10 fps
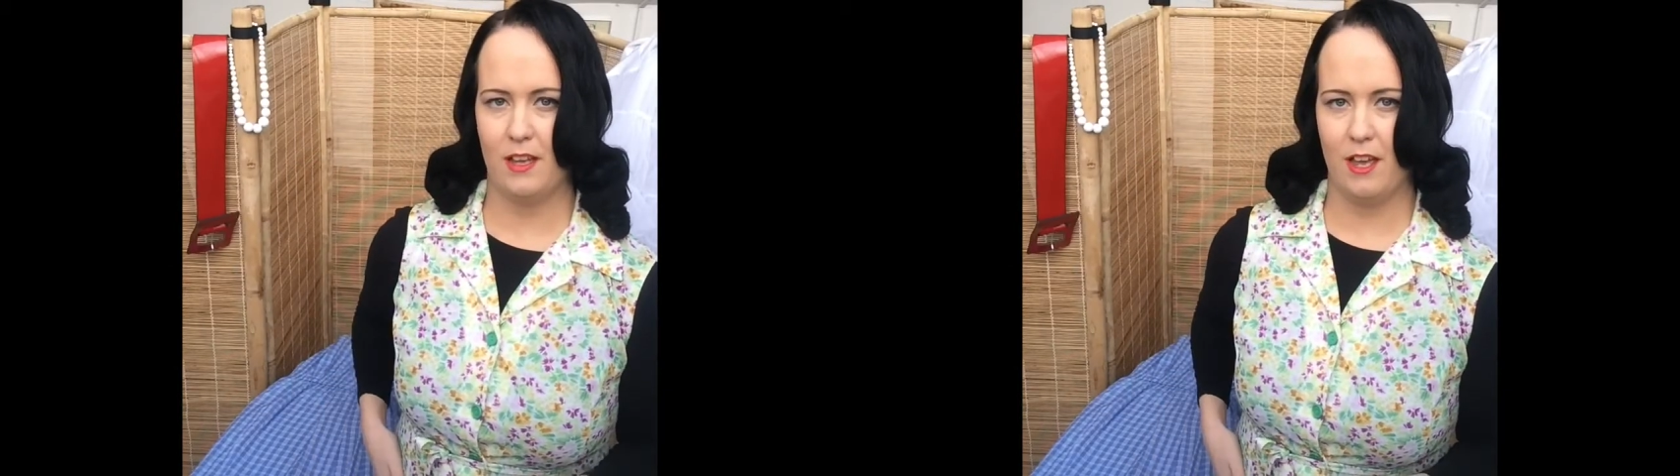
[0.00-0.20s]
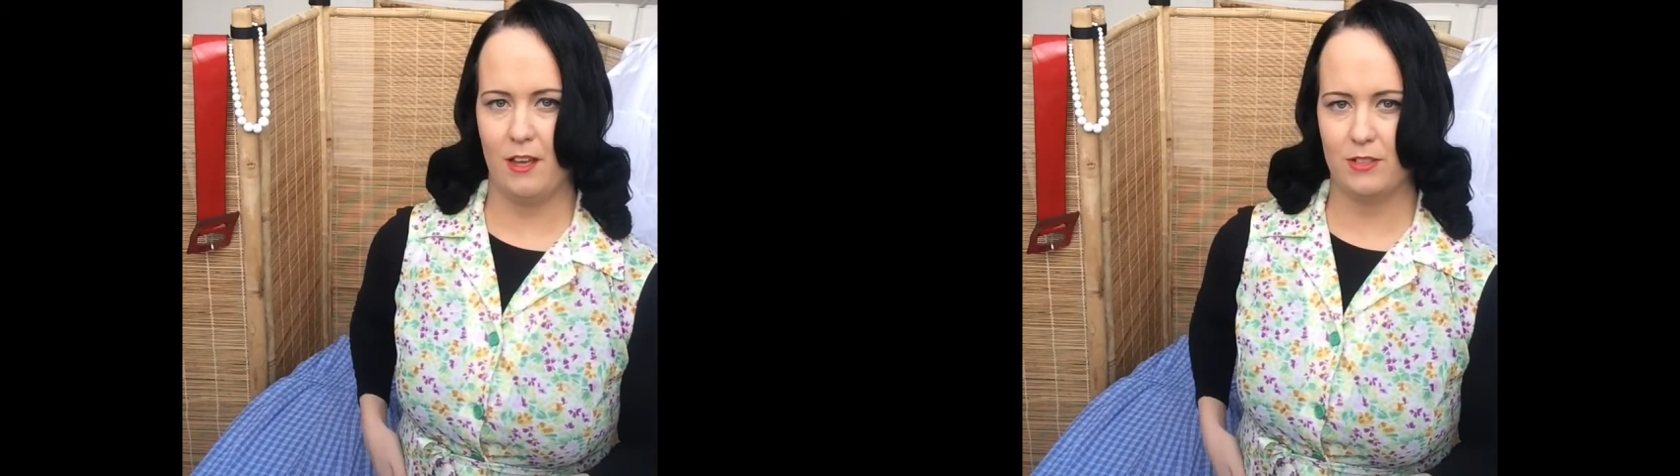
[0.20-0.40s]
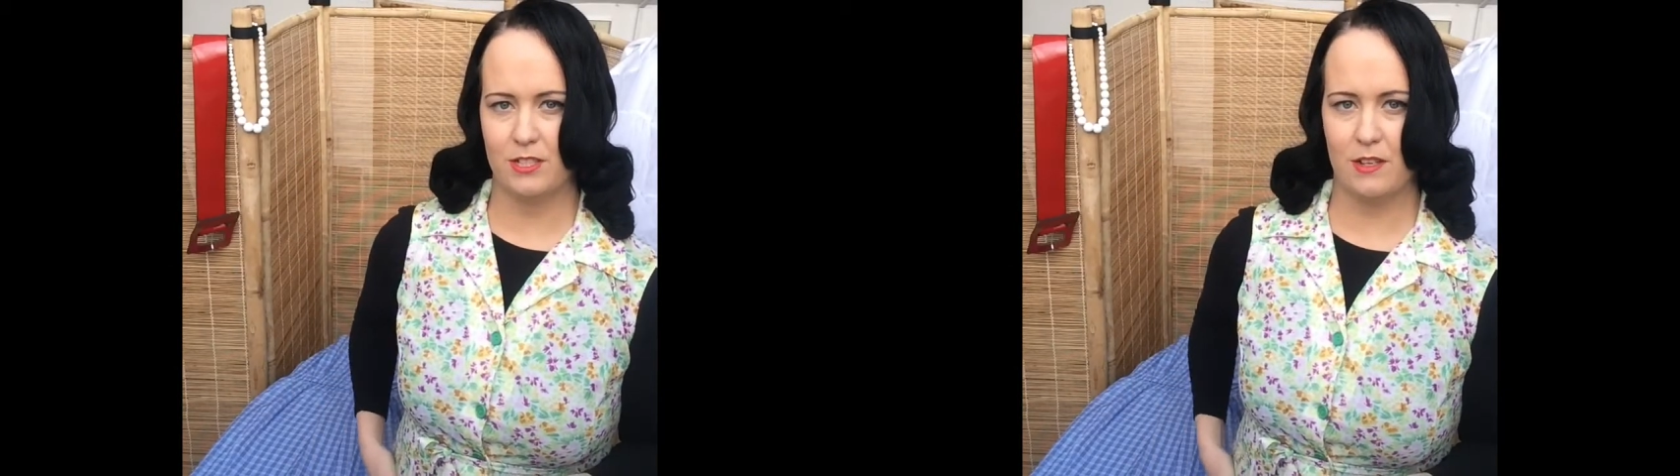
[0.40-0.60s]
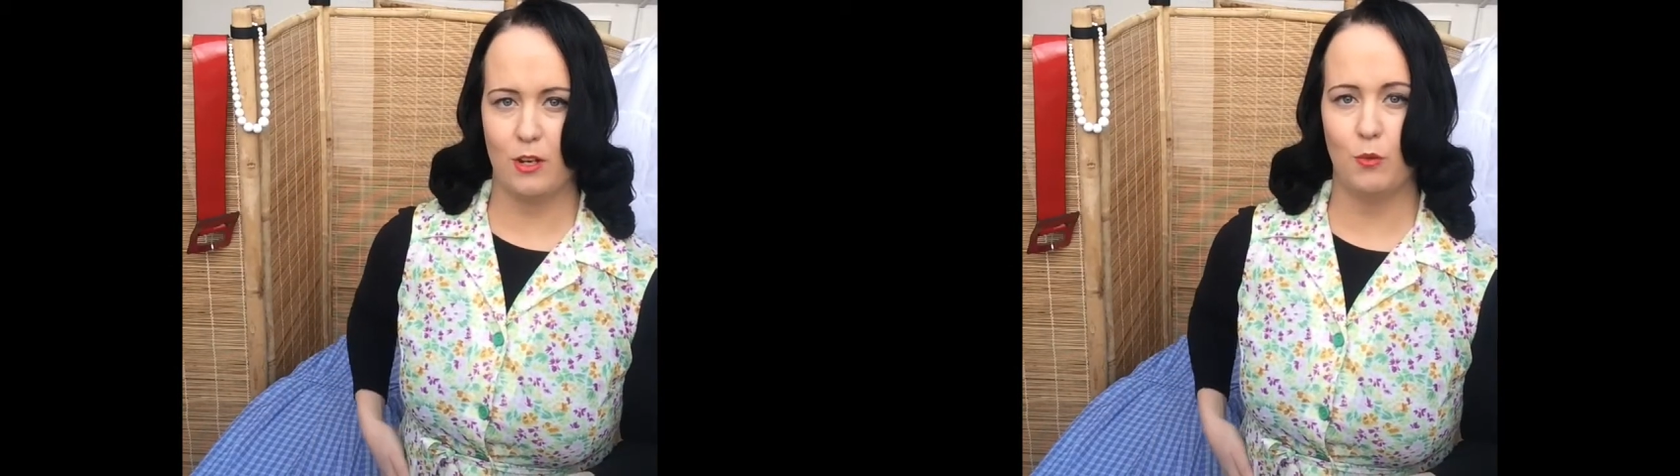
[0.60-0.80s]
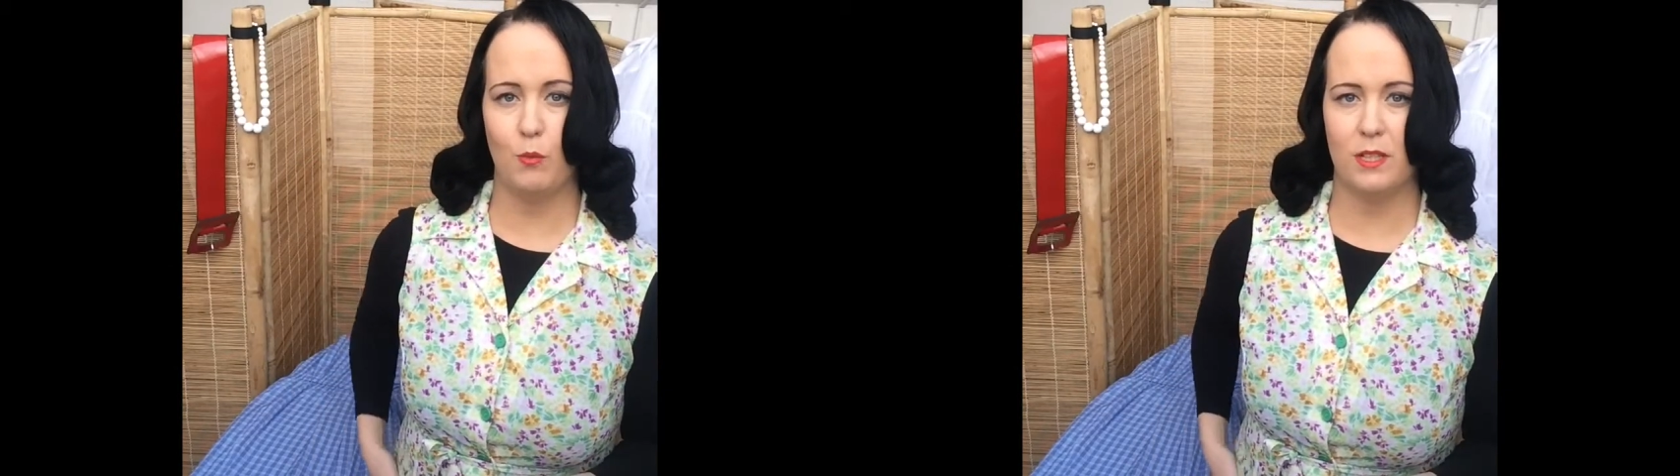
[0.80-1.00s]
a
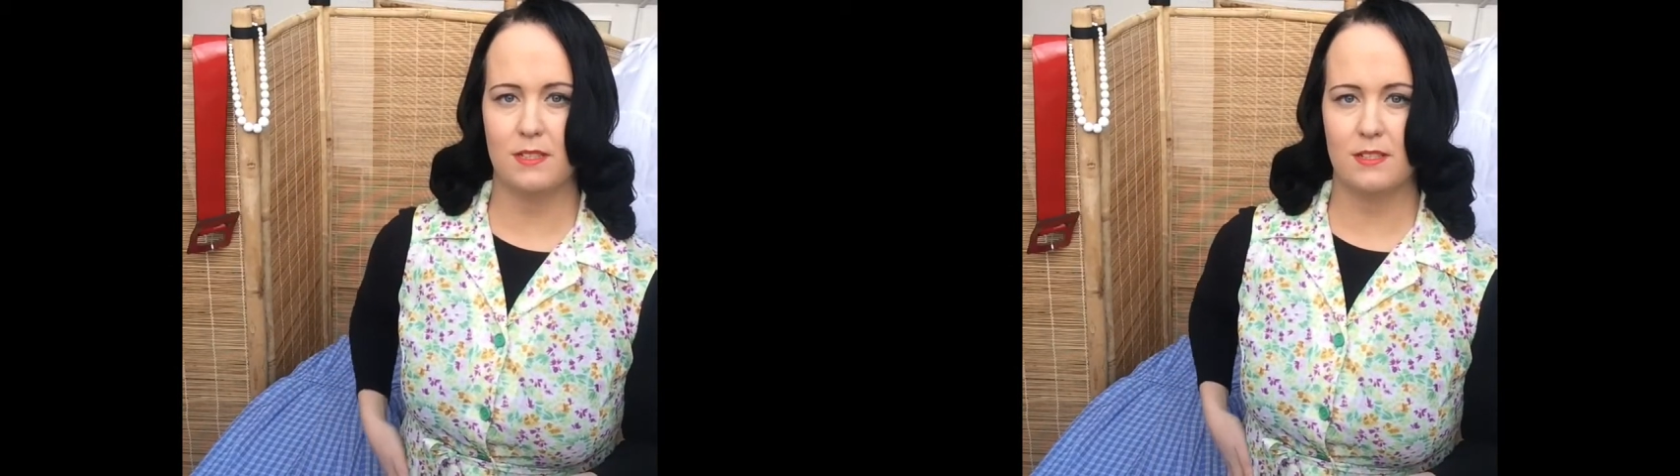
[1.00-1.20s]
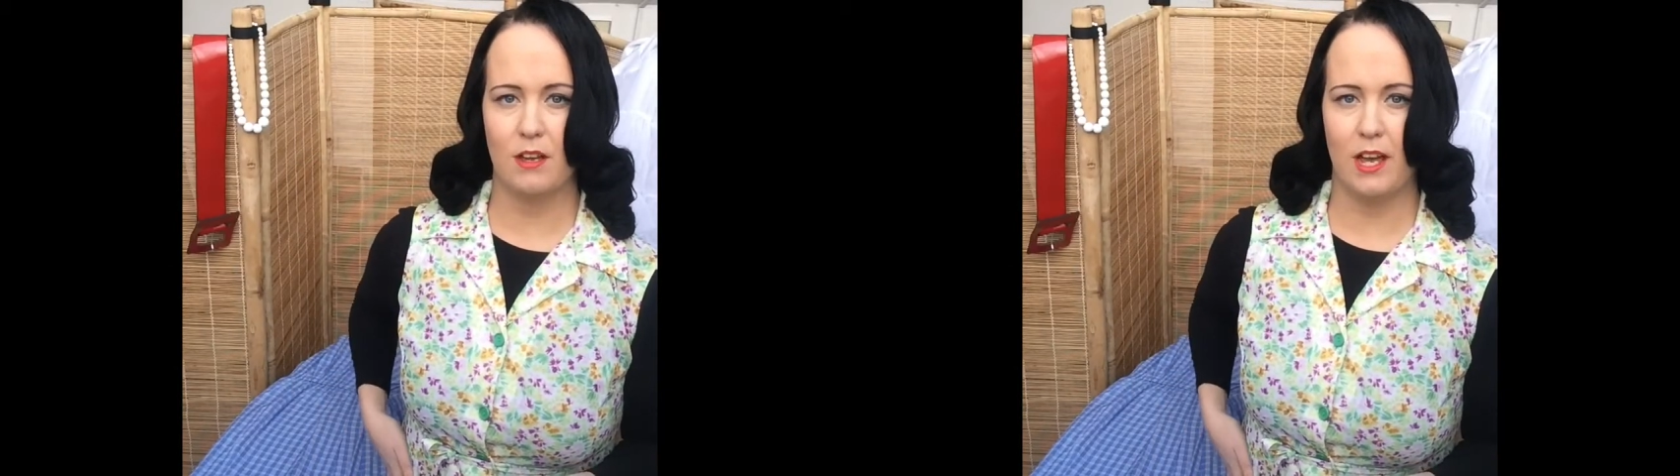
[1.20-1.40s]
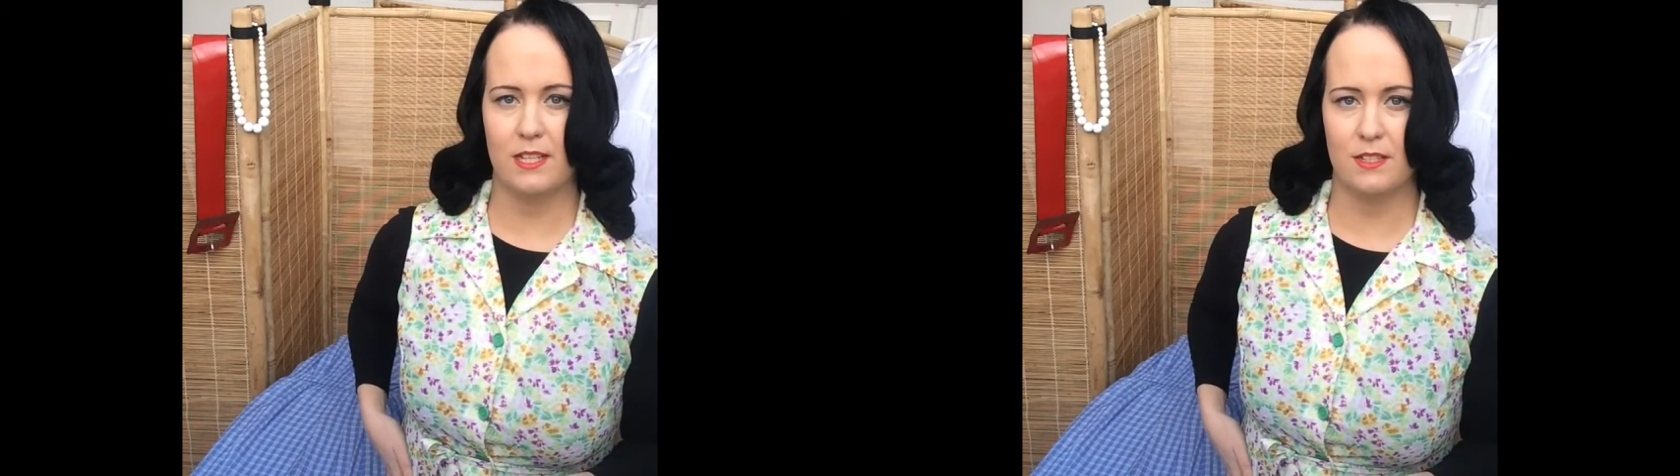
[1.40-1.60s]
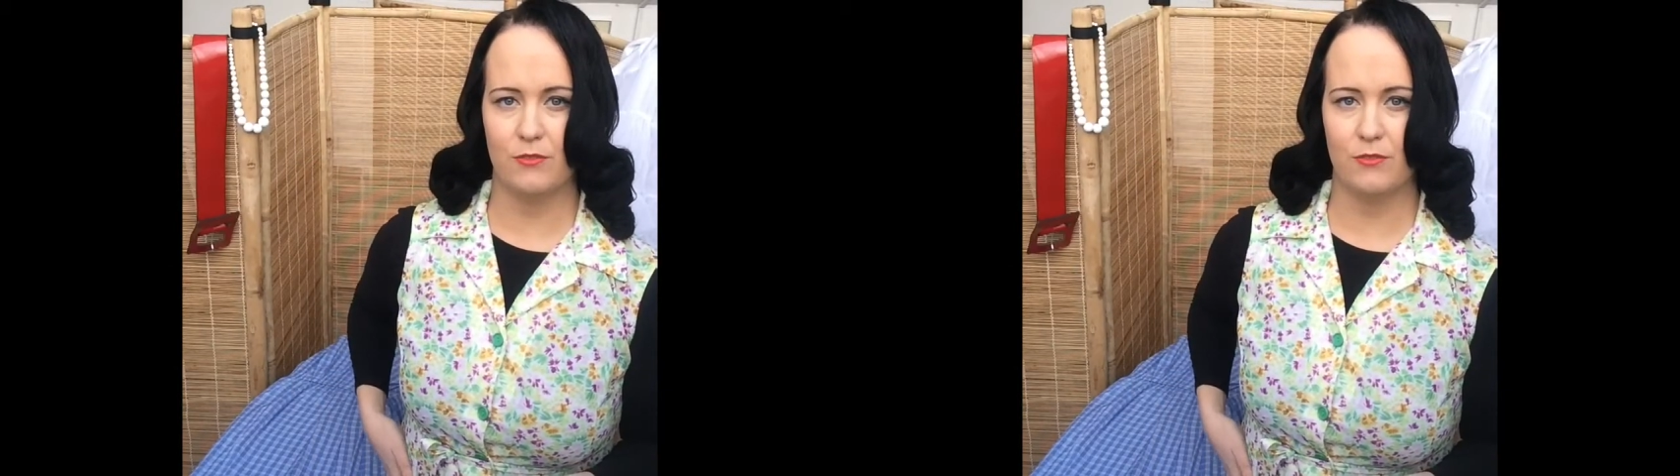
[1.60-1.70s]
design on one side